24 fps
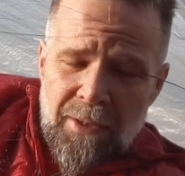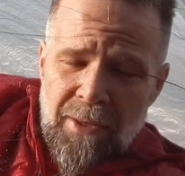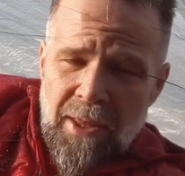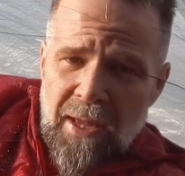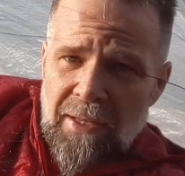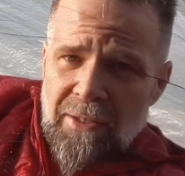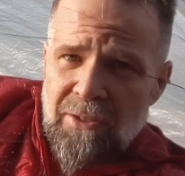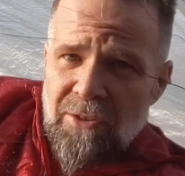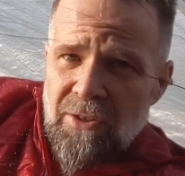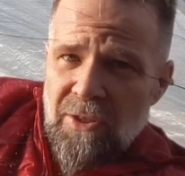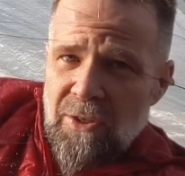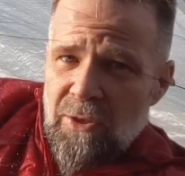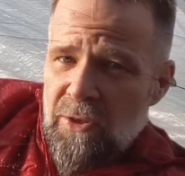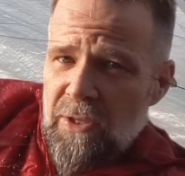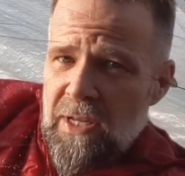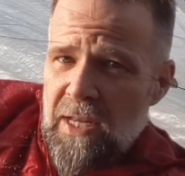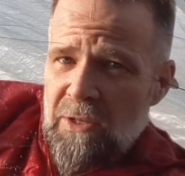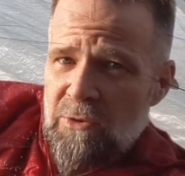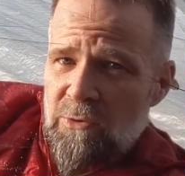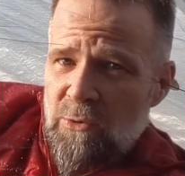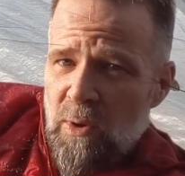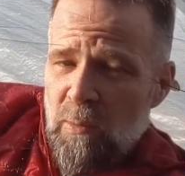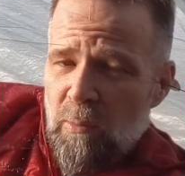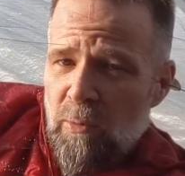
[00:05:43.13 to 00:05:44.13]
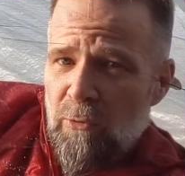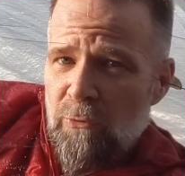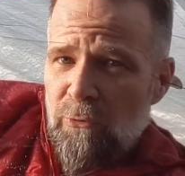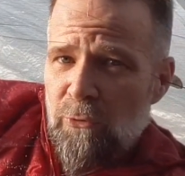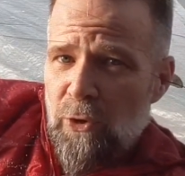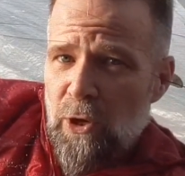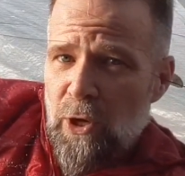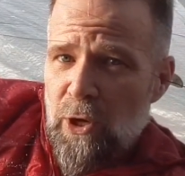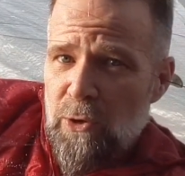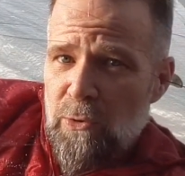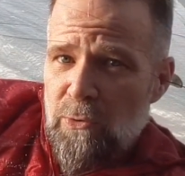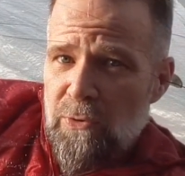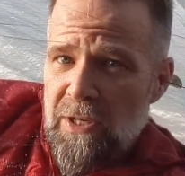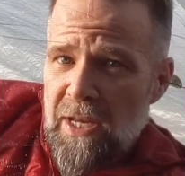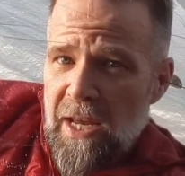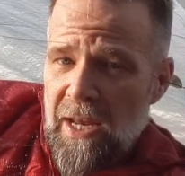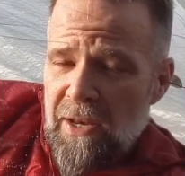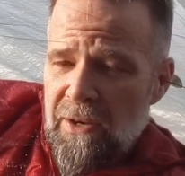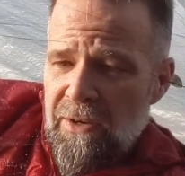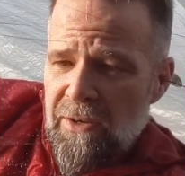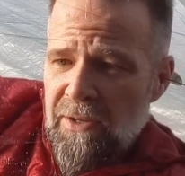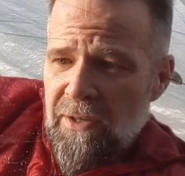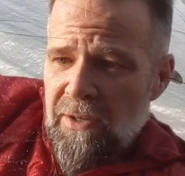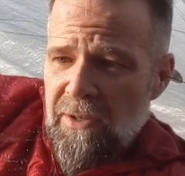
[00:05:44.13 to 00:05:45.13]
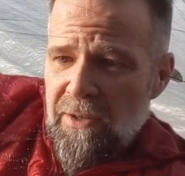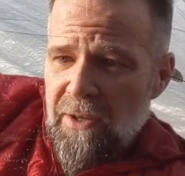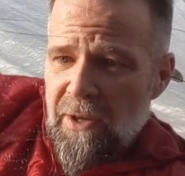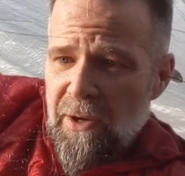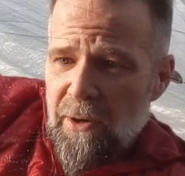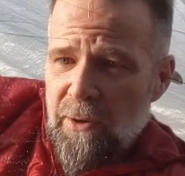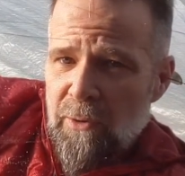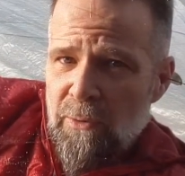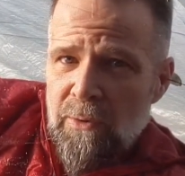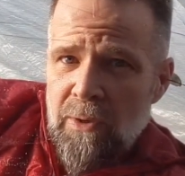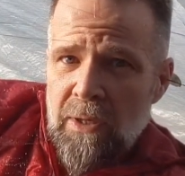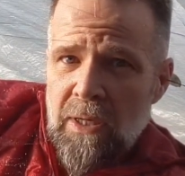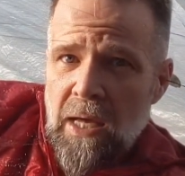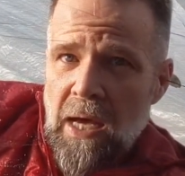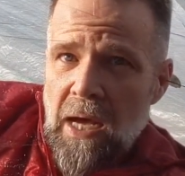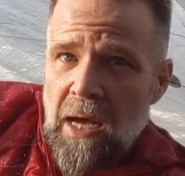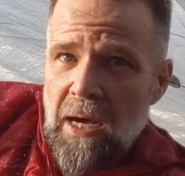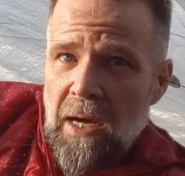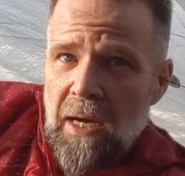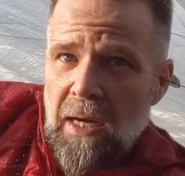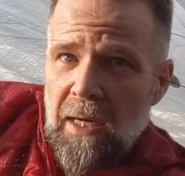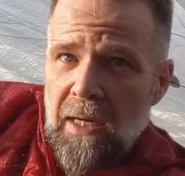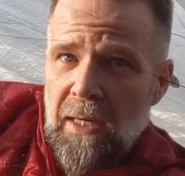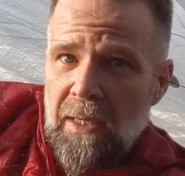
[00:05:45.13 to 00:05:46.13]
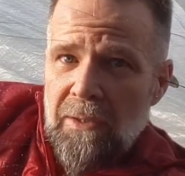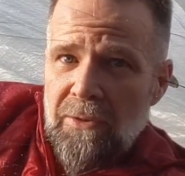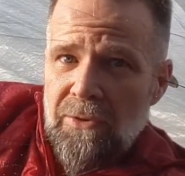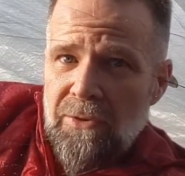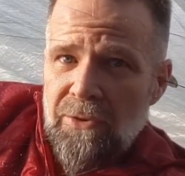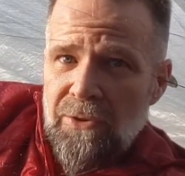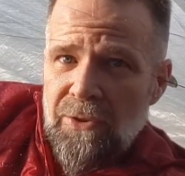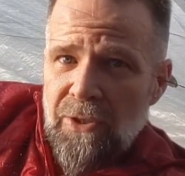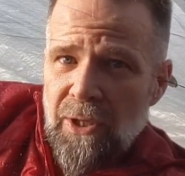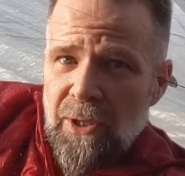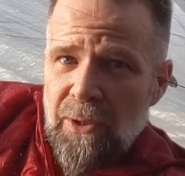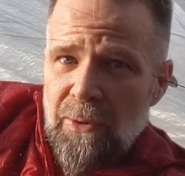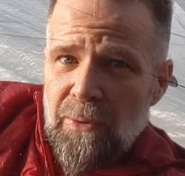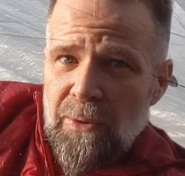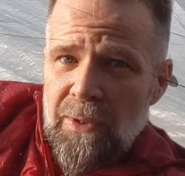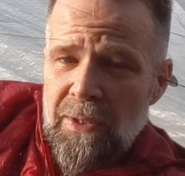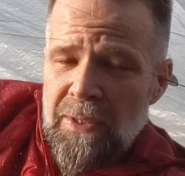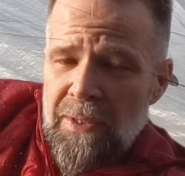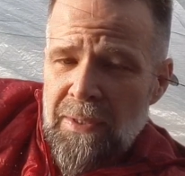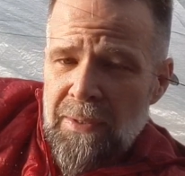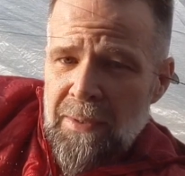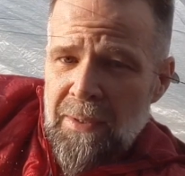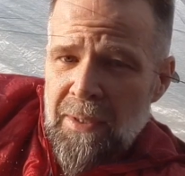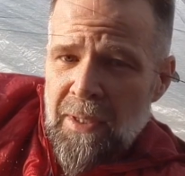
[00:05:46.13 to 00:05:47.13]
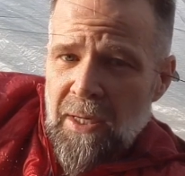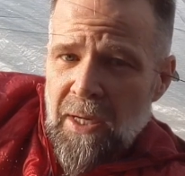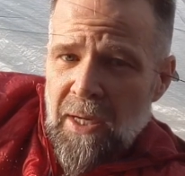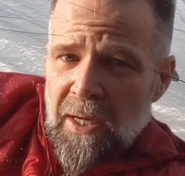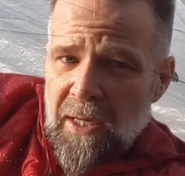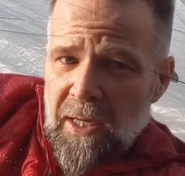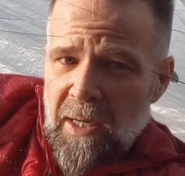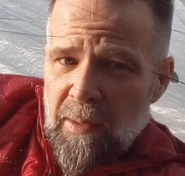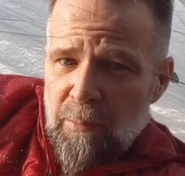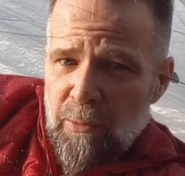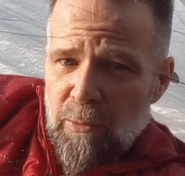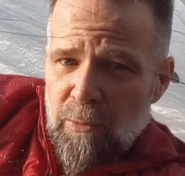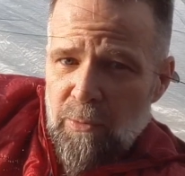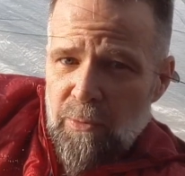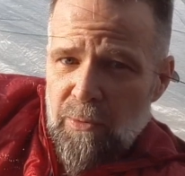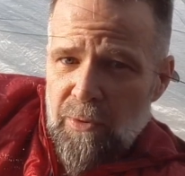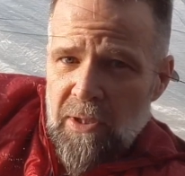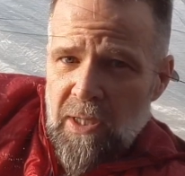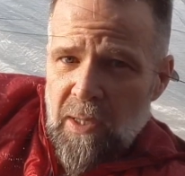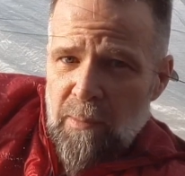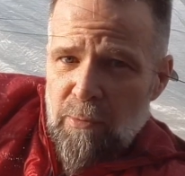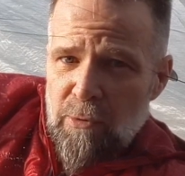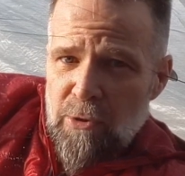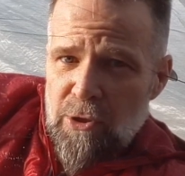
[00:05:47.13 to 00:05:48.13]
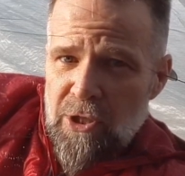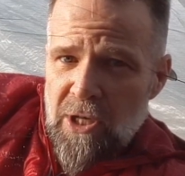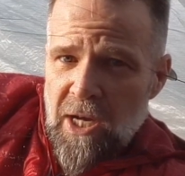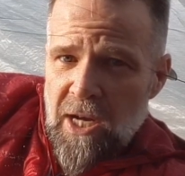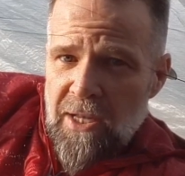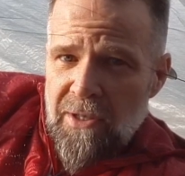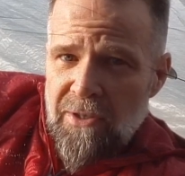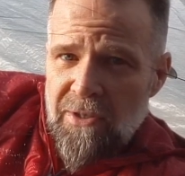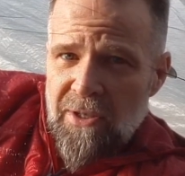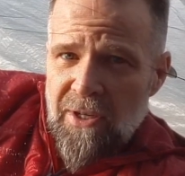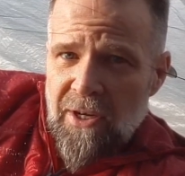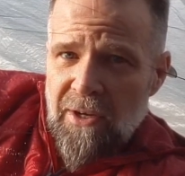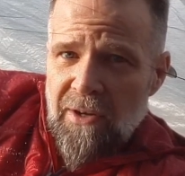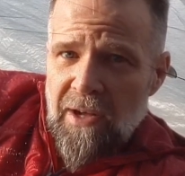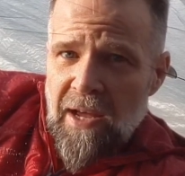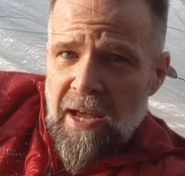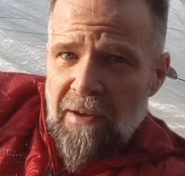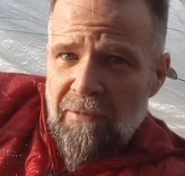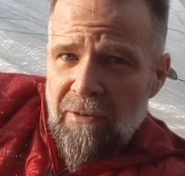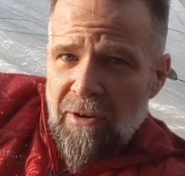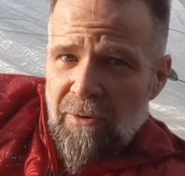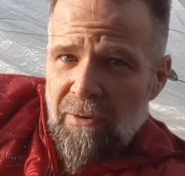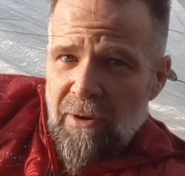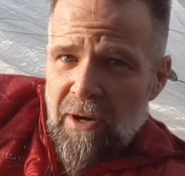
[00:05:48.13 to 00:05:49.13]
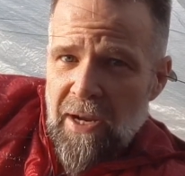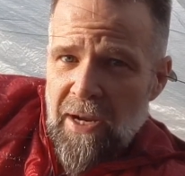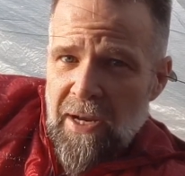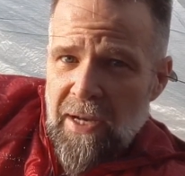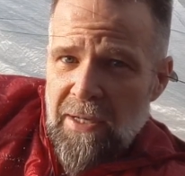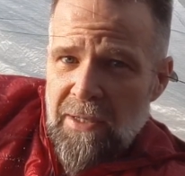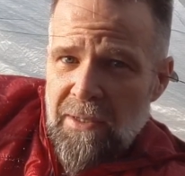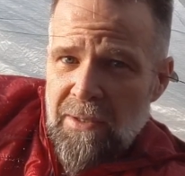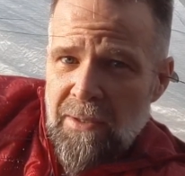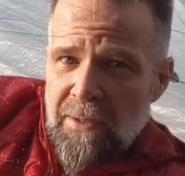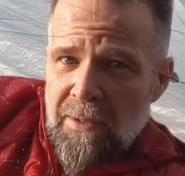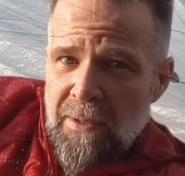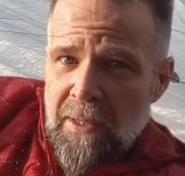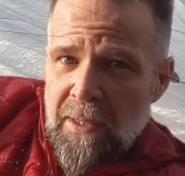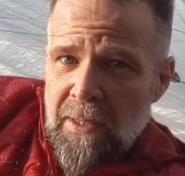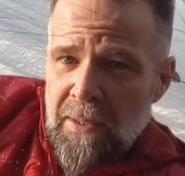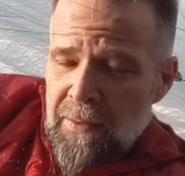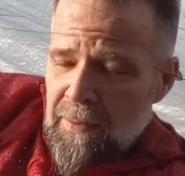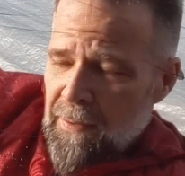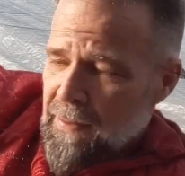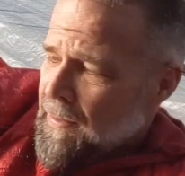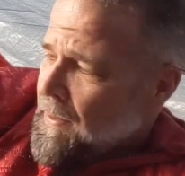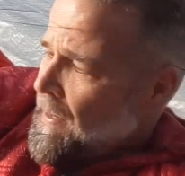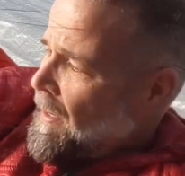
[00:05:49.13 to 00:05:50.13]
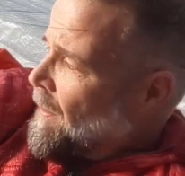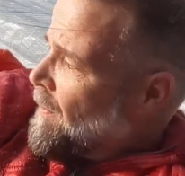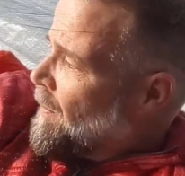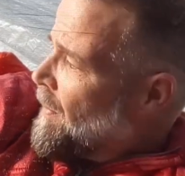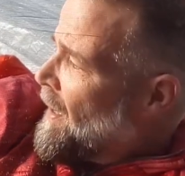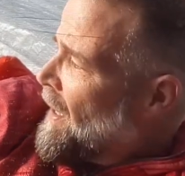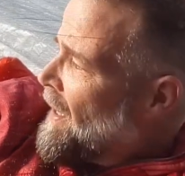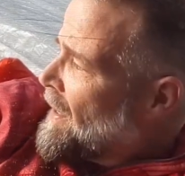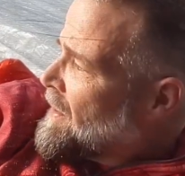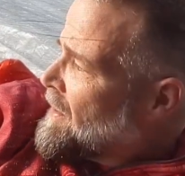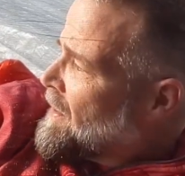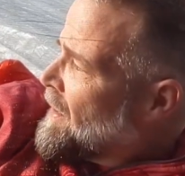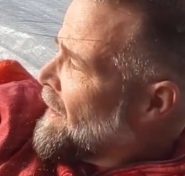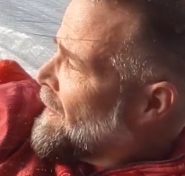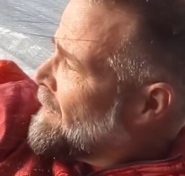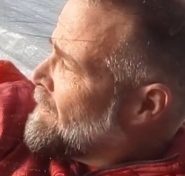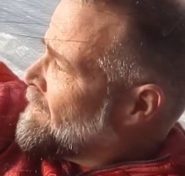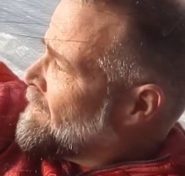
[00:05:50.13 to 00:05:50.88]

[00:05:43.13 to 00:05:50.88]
That's normal for a new tent though. So a couple shots and I'll have it right. But